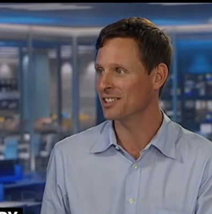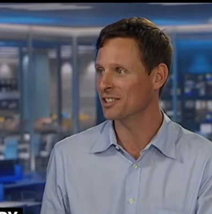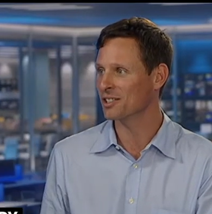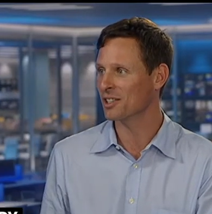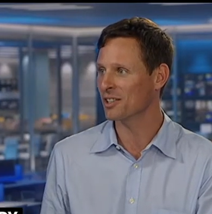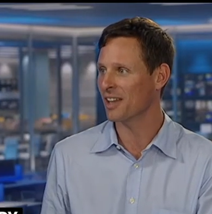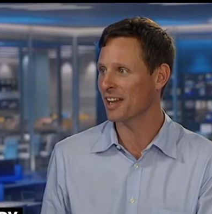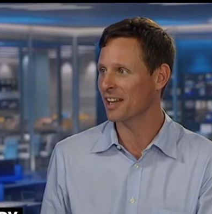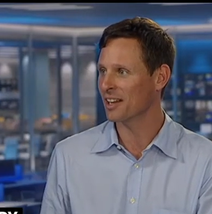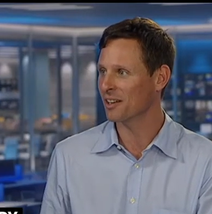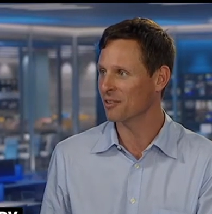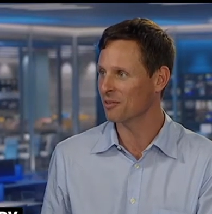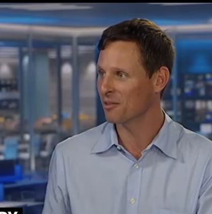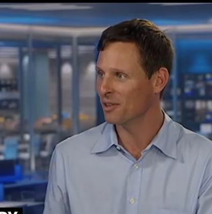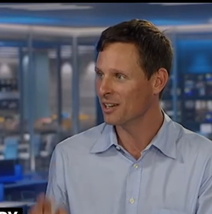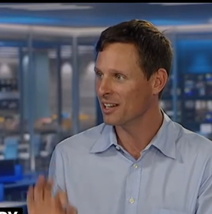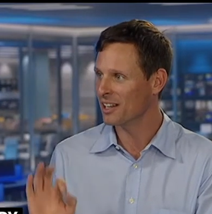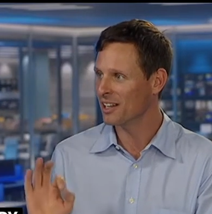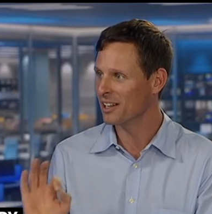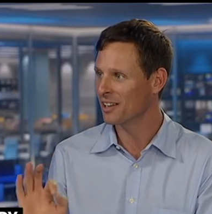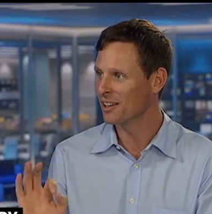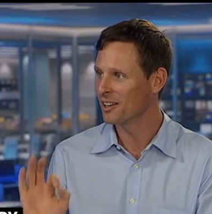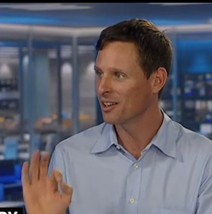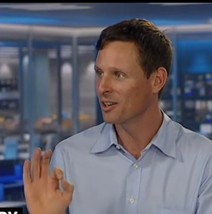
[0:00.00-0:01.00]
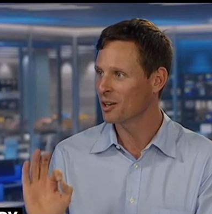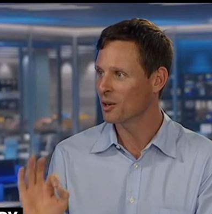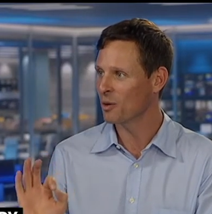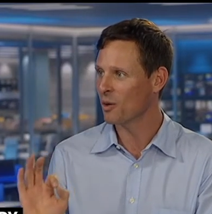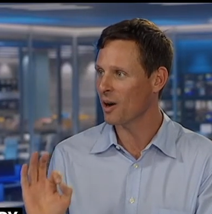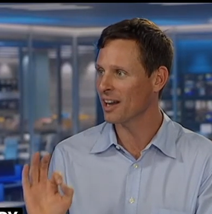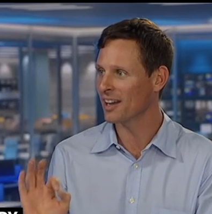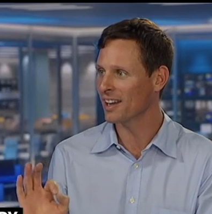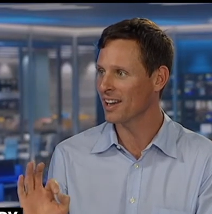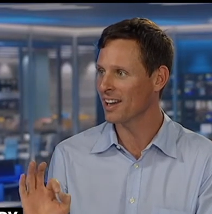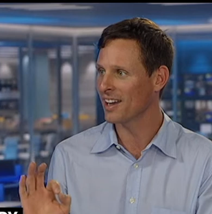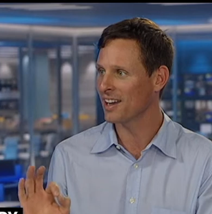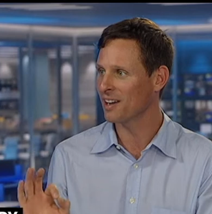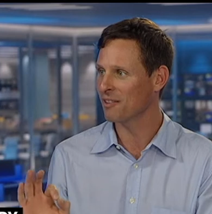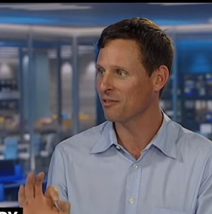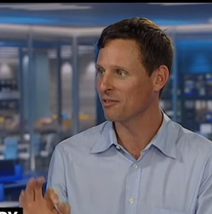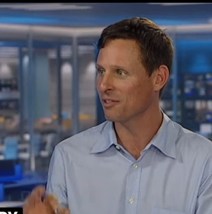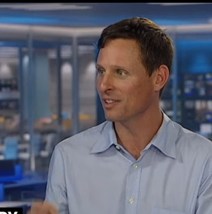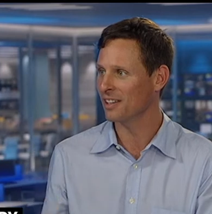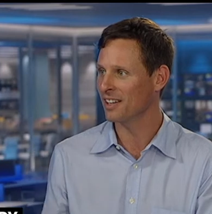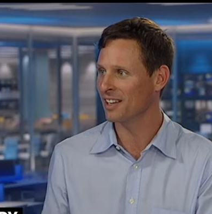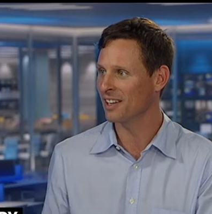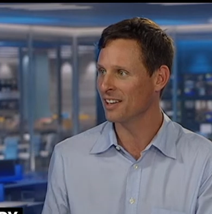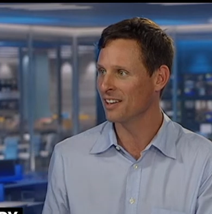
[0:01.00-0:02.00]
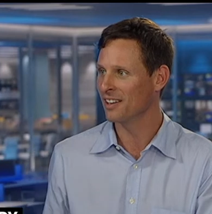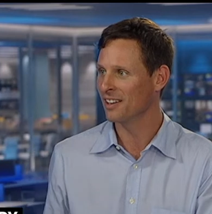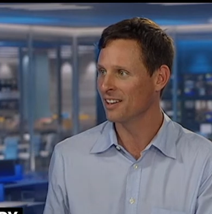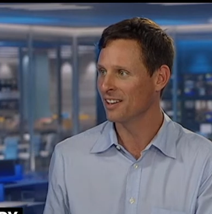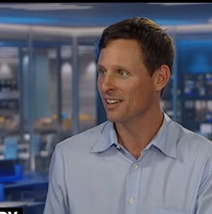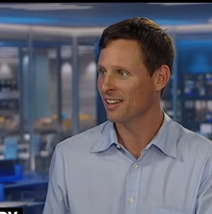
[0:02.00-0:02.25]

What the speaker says: so they can really quite carefully